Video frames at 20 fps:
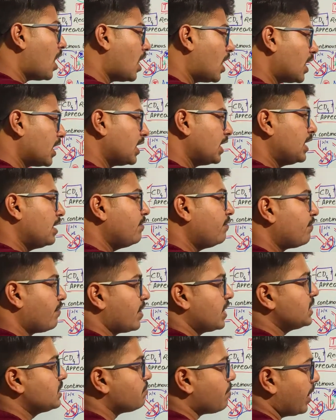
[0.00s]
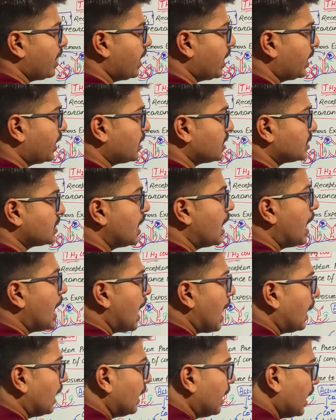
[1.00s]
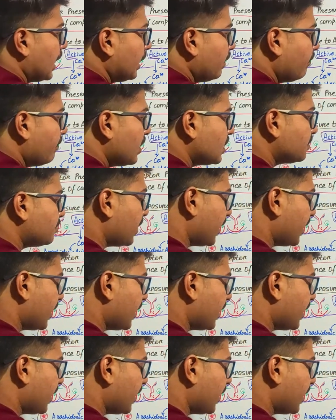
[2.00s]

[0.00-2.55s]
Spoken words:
early phase mediators. And late phase